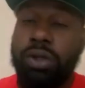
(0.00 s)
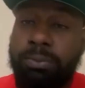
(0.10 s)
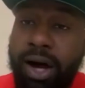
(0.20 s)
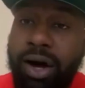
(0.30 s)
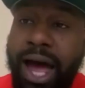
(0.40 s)
What
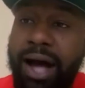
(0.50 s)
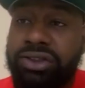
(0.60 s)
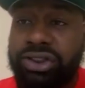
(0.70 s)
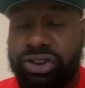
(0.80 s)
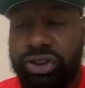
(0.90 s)
about
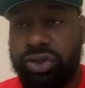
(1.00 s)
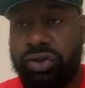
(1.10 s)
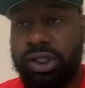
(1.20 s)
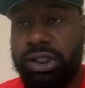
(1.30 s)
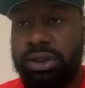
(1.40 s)
housing
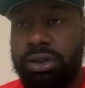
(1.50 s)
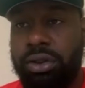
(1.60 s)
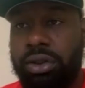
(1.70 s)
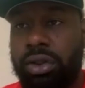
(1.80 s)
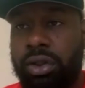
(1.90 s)
security?
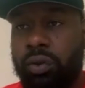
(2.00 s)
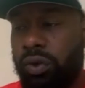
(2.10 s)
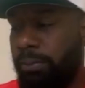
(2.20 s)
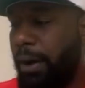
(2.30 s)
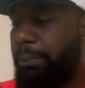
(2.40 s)

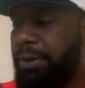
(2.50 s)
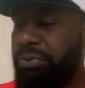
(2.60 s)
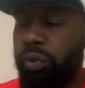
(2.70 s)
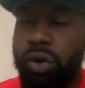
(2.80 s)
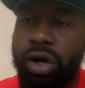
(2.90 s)
What about
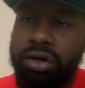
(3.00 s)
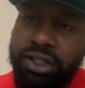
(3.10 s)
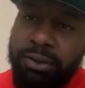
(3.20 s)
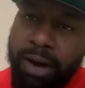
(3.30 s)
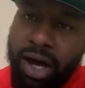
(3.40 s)
people
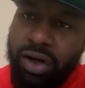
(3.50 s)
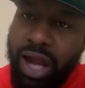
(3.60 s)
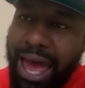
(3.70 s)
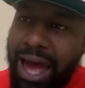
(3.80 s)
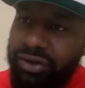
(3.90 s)
worrying about
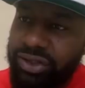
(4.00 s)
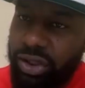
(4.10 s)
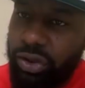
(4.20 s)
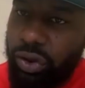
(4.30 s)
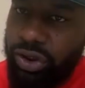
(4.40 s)
how
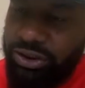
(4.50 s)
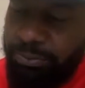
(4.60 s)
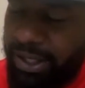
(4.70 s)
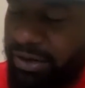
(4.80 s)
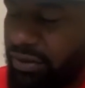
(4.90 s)
they're going to
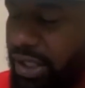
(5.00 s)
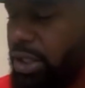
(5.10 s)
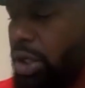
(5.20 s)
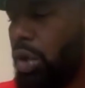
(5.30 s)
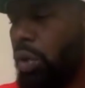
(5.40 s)
pay rent?
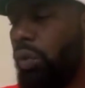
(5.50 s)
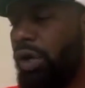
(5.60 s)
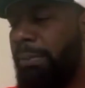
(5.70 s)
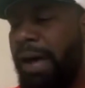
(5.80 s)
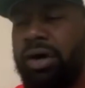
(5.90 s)
What
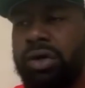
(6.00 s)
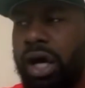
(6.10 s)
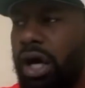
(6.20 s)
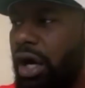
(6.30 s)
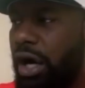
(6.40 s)
about
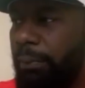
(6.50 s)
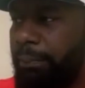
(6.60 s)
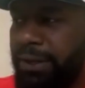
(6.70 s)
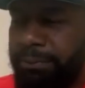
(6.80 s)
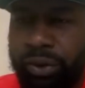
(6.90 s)

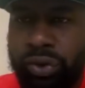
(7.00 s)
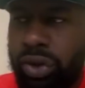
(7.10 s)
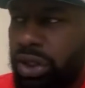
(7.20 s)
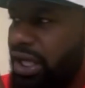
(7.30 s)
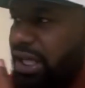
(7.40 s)
people
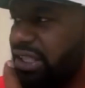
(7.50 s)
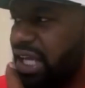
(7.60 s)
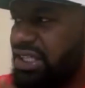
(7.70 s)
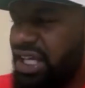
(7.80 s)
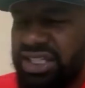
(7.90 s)

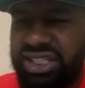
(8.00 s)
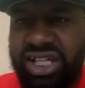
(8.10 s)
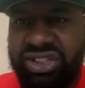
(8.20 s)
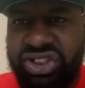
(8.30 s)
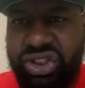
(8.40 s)
in
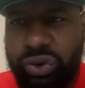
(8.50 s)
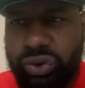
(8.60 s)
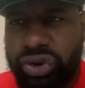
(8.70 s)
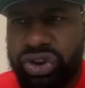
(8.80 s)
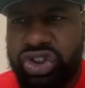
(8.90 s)
their
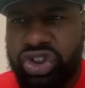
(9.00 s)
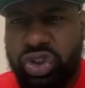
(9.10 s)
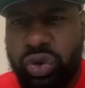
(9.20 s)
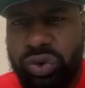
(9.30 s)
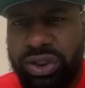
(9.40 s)
children's
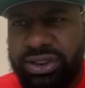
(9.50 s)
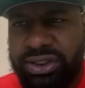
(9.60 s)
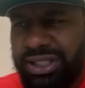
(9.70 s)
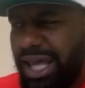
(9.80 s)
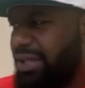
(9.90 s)

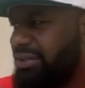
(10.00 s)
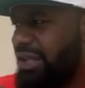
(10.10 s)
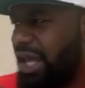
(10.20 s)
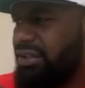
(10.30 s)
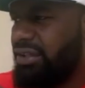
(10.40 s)
schoolings
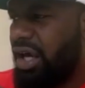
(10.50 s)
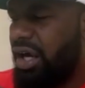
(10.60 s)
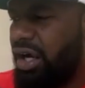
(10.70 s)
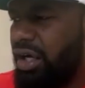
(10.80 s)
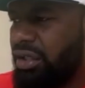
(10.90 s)
that
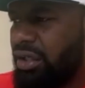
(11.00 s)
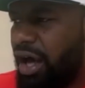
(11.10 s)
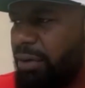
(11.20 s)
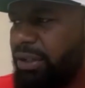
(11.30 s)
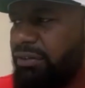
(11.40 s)

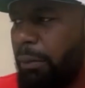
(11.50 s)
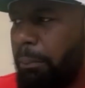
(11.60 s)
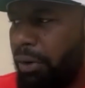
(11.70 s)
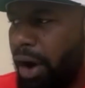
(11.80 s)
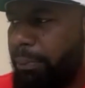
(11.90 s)
I believe the
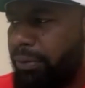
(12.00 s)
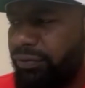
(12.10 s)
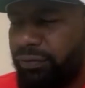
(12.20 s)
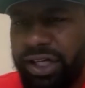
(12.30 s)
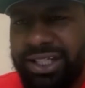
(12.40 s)

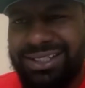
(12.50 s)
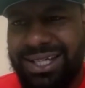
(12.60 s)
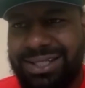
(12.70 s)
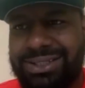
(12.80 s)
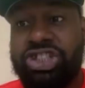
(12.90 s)
proper phrase
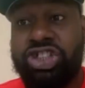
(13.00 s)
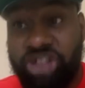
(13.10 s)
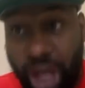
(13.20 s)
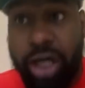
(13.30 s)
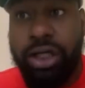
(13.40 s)
is
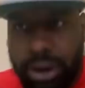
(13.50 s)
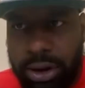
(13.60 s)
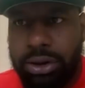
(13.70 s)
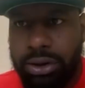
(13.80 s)
suck?